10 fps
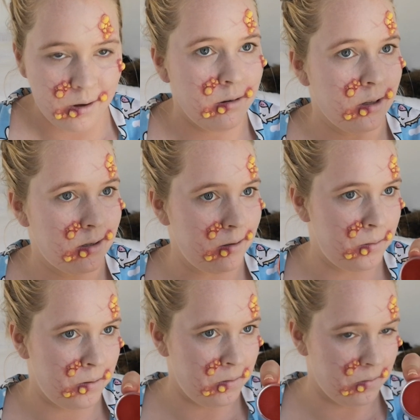it's
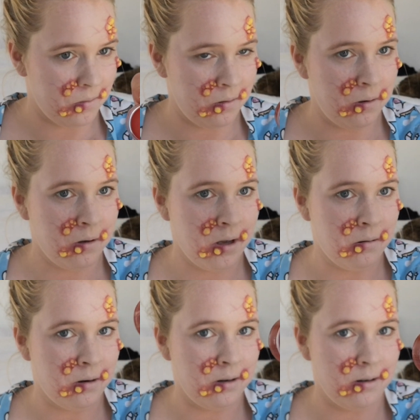new. Look how
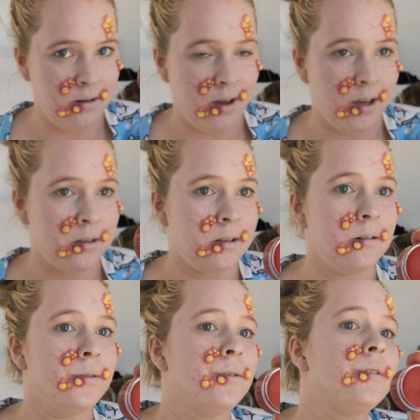nice it
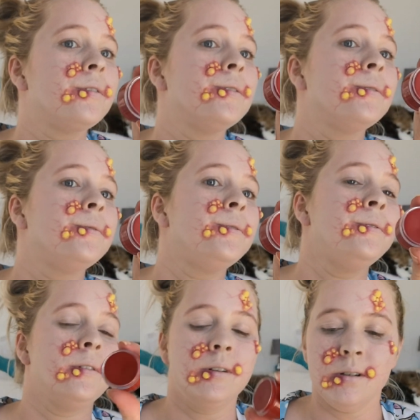looks.
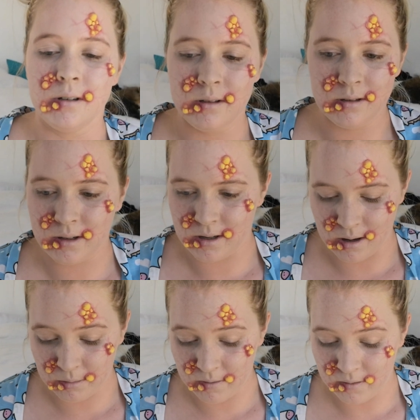Oh, yes. Okay, now
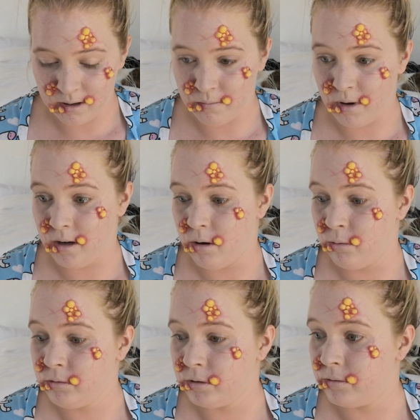I'm going to find my
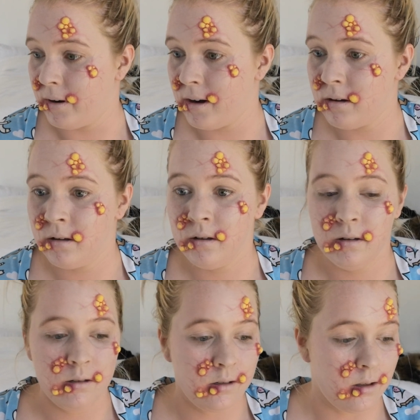older red
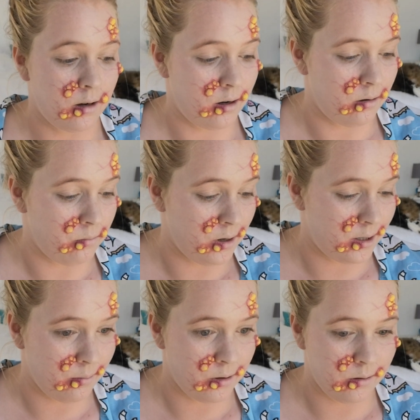so that I don't mess
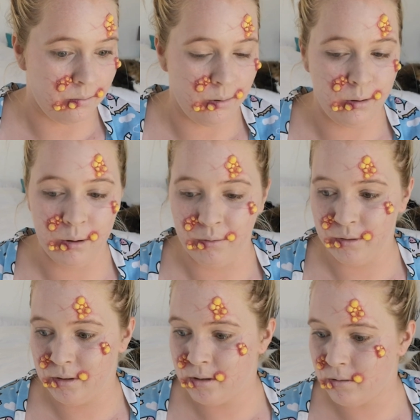up this beautiful
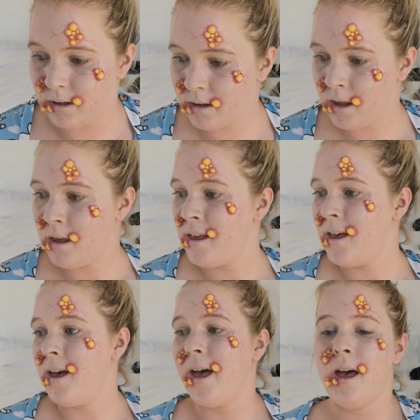new one.
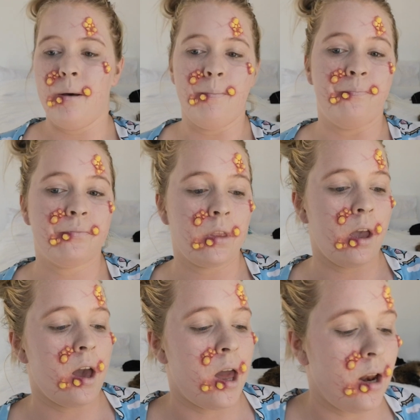Add
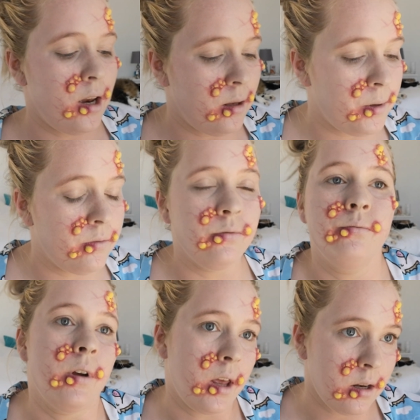a little bit of
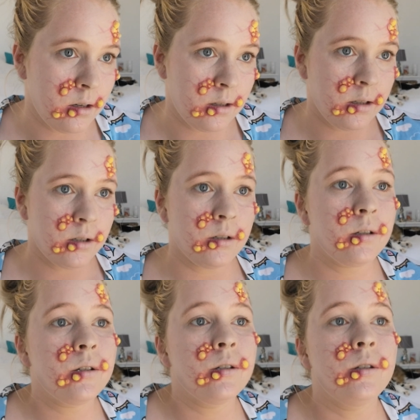red
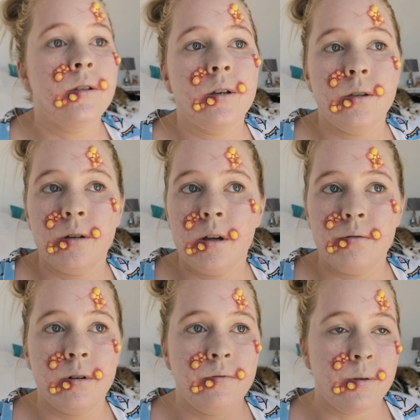just to get
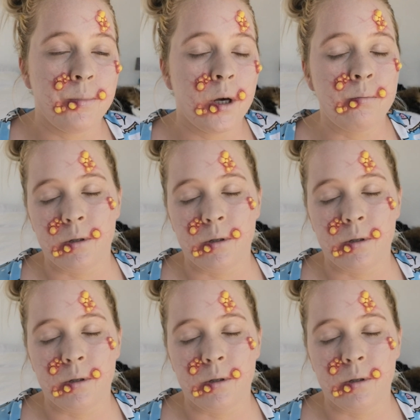rid of the purple